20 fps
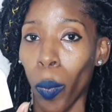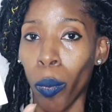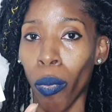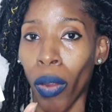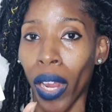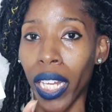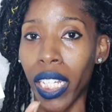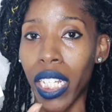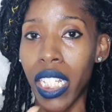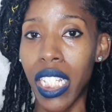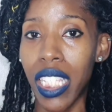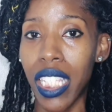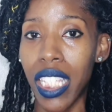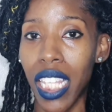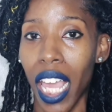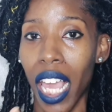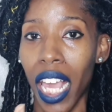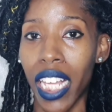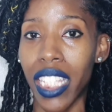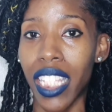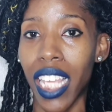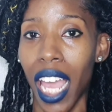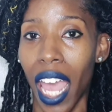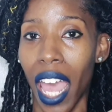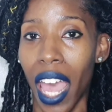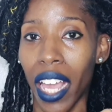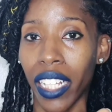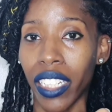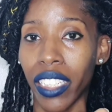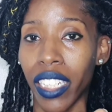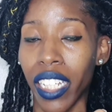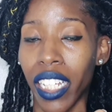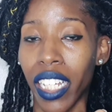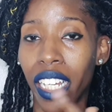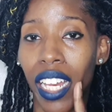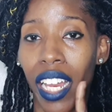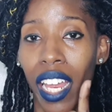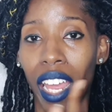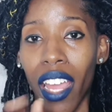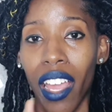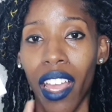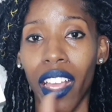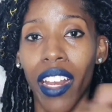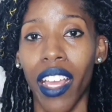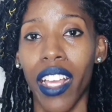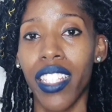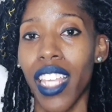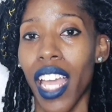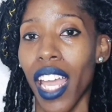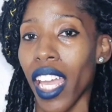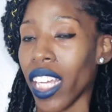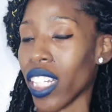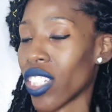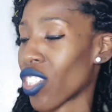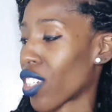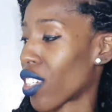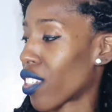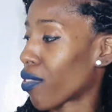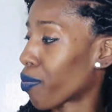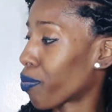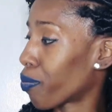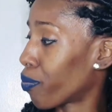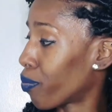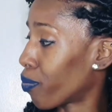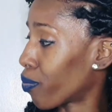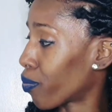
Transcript: brightness, anti-acne, and anti-aging.